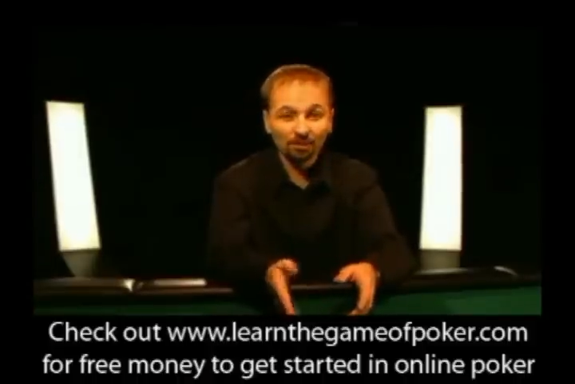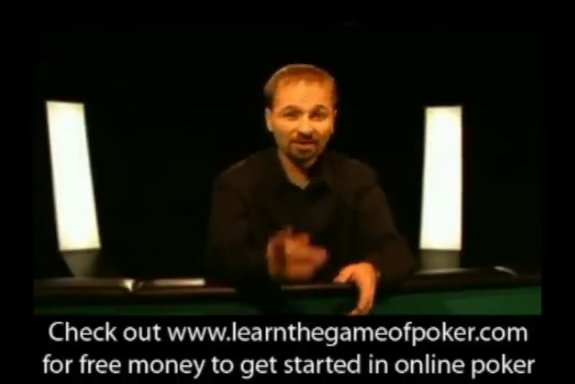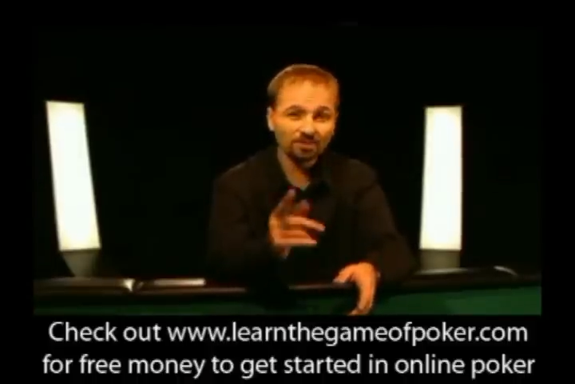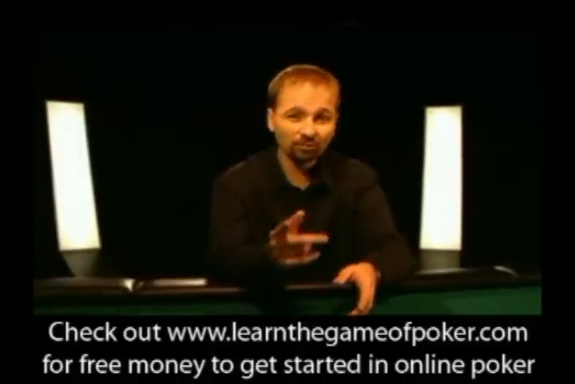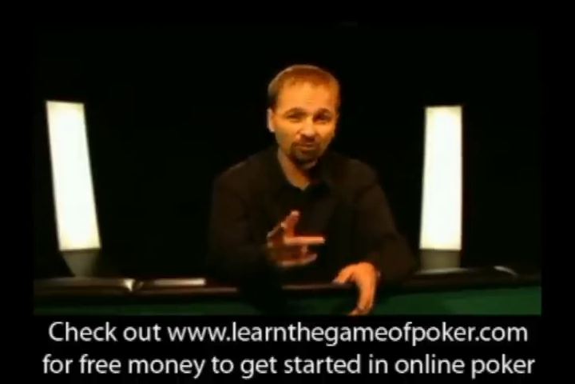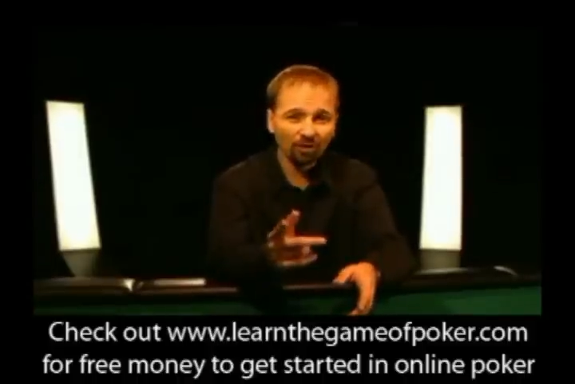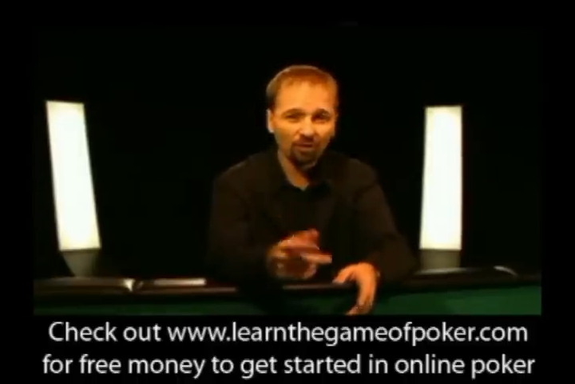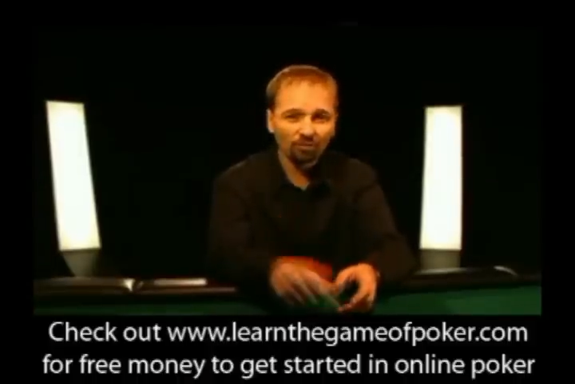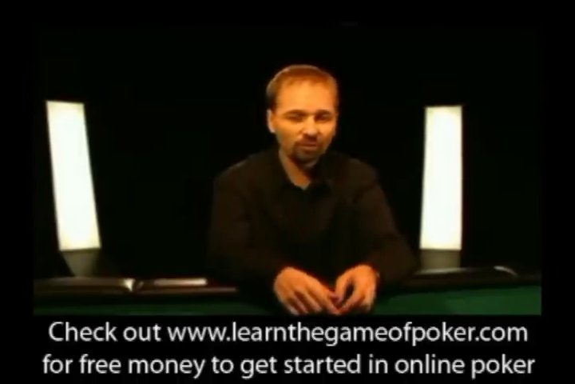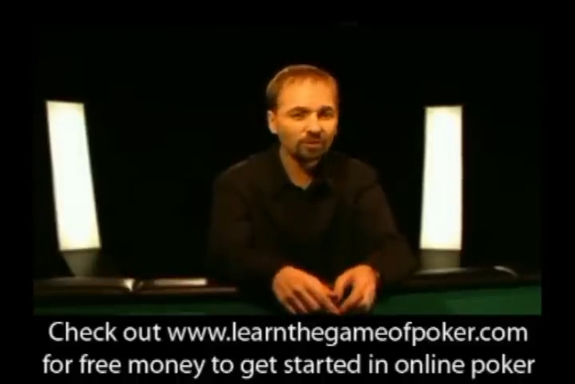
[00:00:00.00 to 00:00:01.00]
But as a
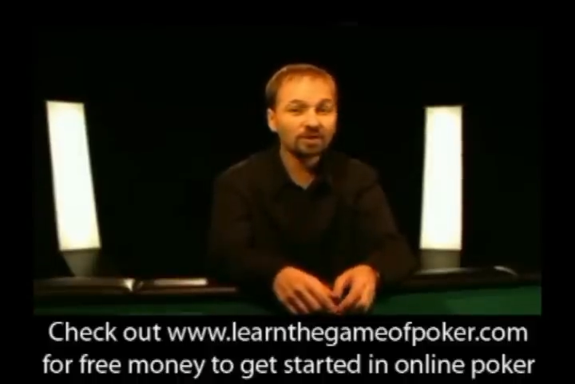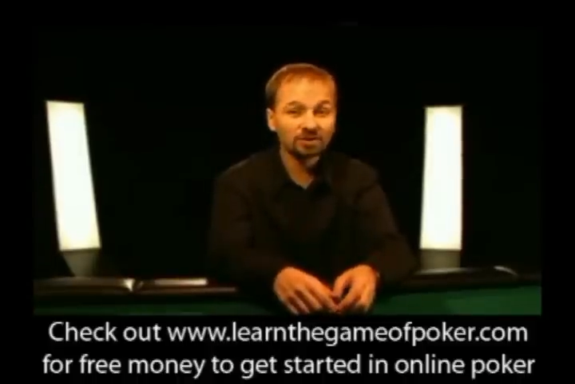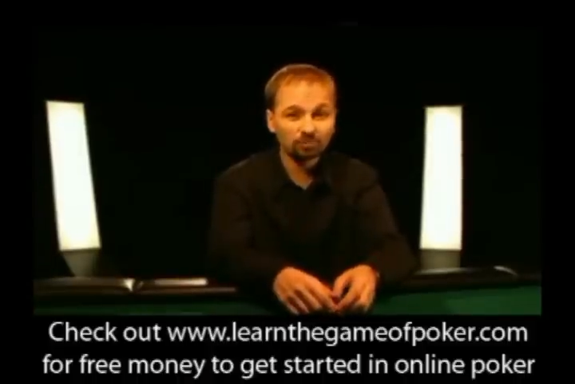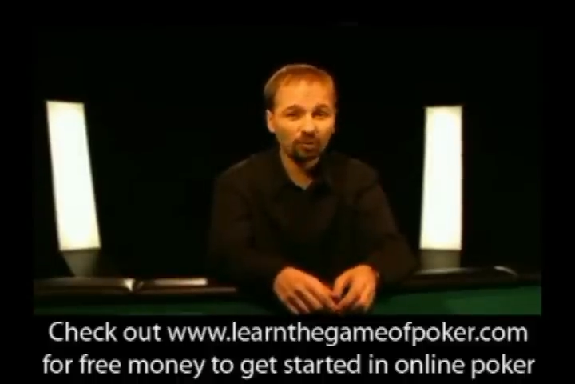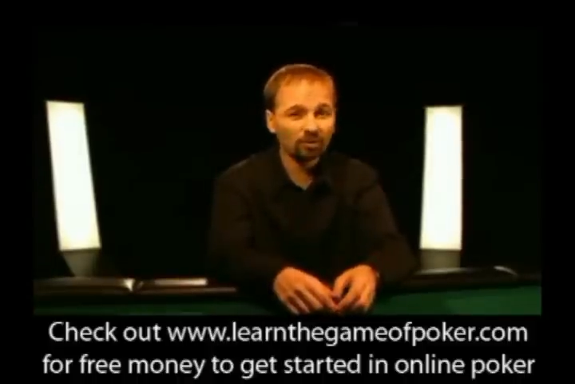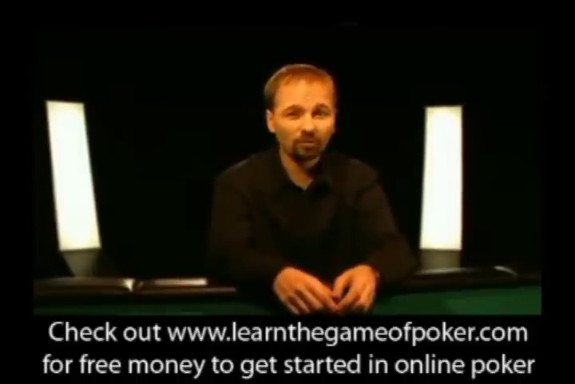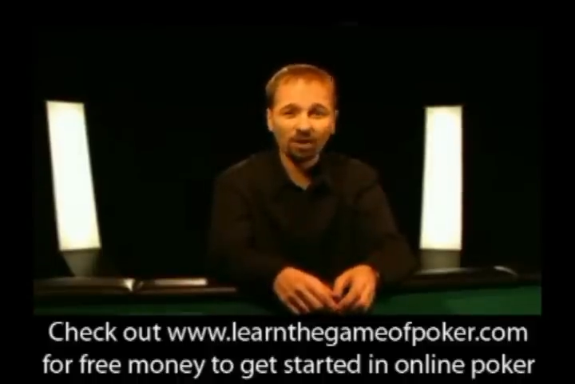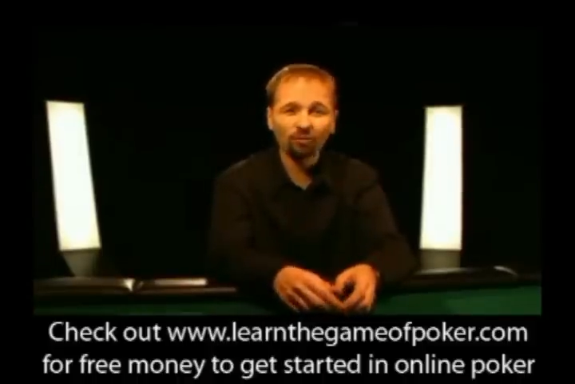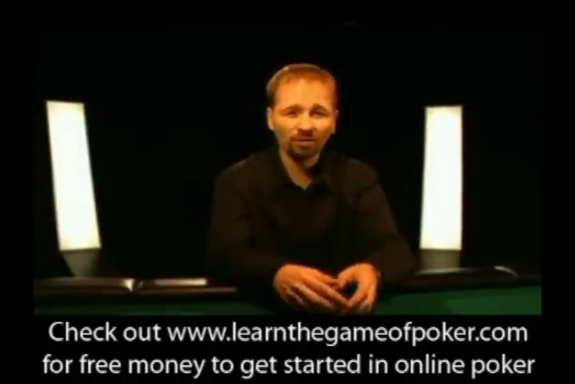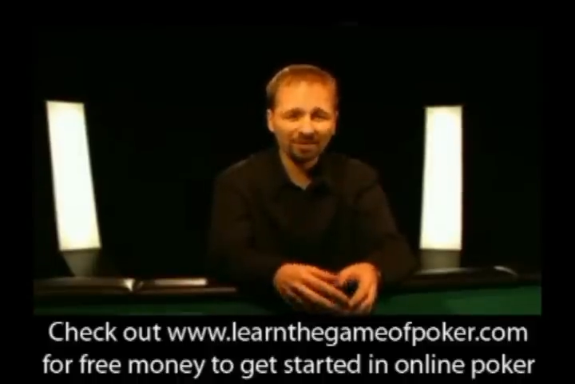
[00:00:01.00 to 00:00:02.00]
pro, you can exploit a
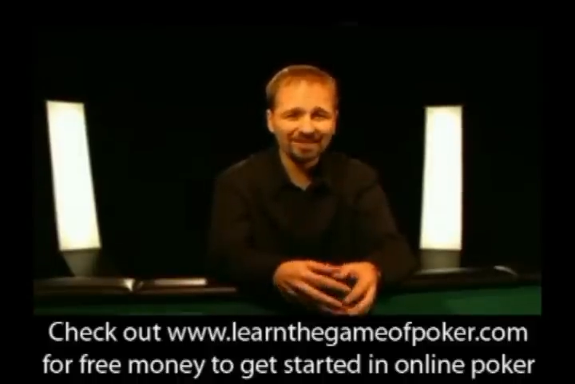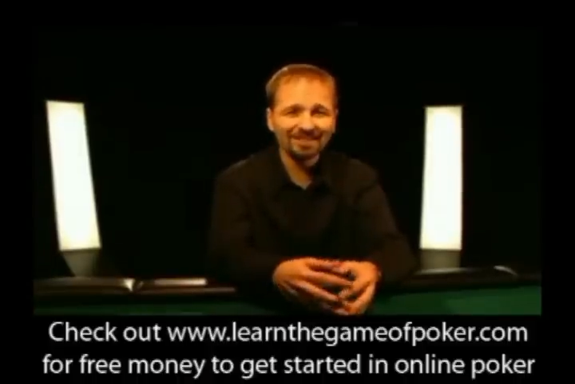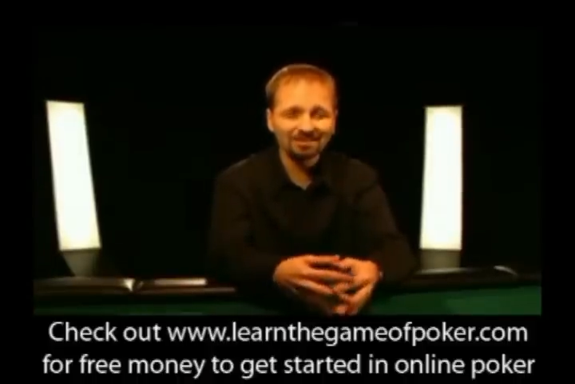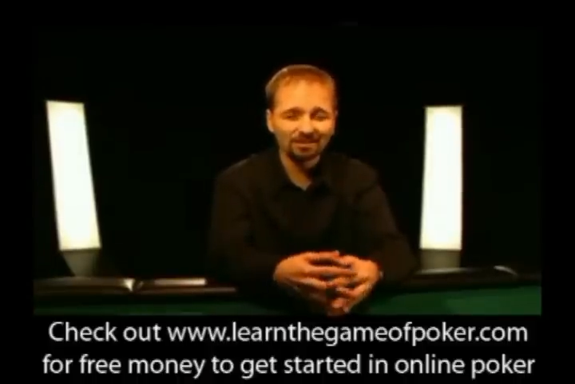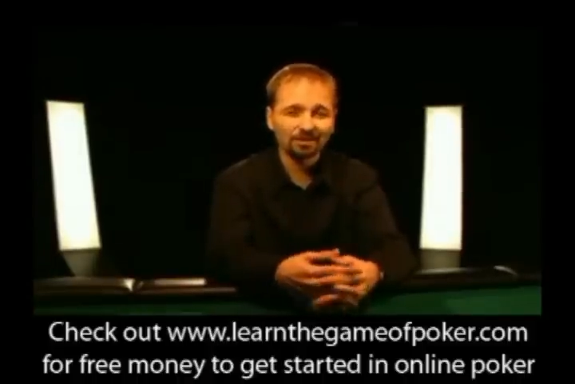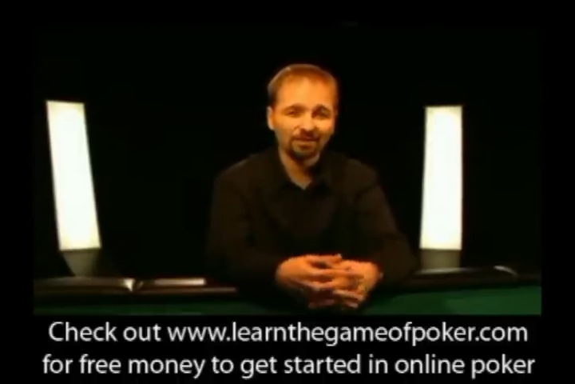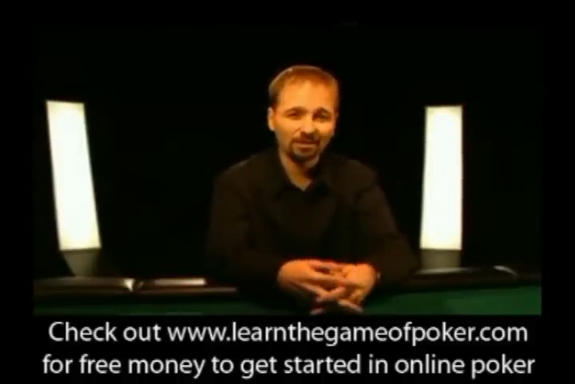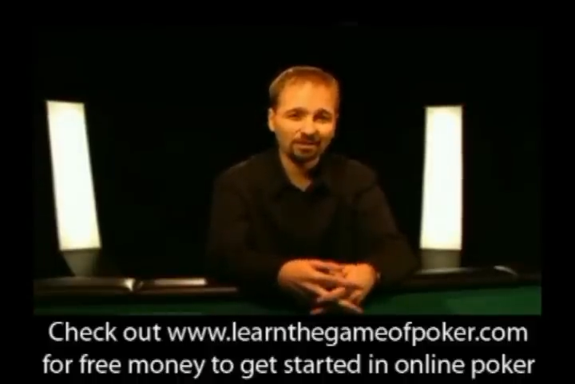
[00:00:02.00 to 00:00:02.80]
rock really easily.